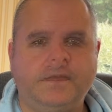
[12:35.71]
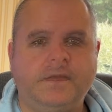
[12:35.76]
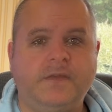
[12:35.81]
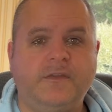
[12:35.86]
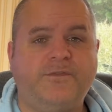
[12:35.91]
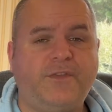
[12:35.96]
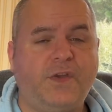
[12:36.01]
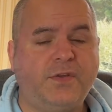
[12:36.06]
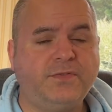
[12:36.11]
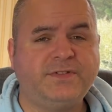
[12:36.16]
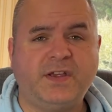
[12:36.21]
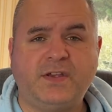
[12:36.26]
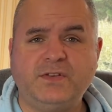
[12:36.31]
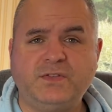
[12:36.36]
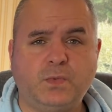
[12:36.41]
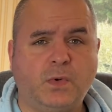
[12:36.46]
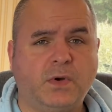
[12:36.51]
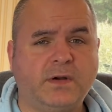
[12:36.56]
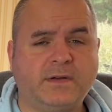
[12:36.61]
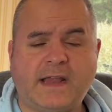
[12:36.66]
Photos
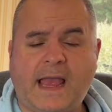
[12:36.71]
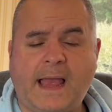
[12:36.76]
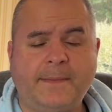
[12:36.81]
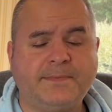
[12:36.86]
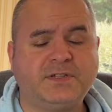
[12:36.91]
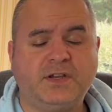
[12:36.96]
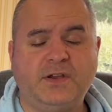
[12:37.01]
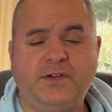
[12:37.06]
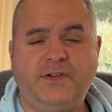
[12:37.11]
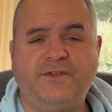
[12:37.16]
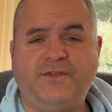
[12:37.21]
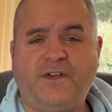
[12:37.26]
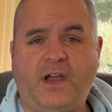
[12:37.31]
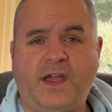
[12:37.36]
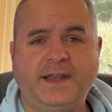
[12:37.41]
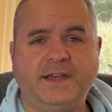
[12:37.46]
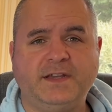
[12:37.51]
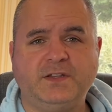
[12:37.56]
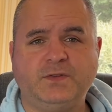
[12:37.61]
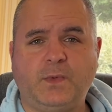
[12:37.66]
worked absolutely
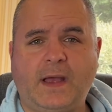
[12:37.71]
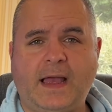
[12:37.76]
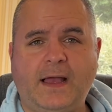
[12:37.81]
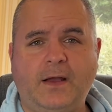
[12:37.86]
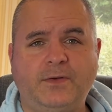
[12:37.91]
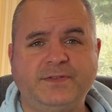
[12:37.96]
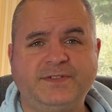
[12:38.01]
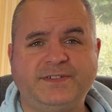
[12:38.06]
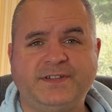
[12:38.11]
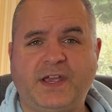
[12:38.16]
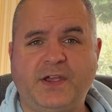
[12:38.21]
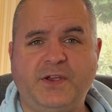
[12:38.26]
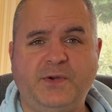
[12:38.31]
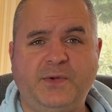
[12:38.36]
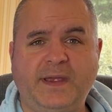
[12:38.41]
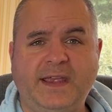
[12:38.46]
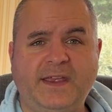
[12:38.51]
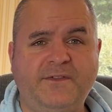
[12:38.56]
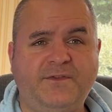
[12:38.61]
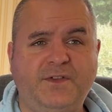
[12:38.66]
fine as well. So
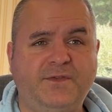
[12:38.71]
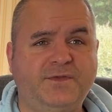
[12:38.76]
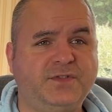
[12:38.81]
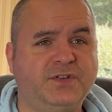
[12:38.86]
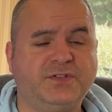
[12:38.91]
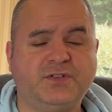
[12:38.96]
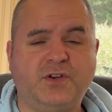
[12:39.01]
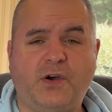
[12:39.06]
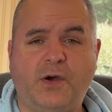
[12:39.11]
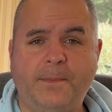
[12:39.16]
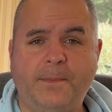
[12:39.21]
if you've just got a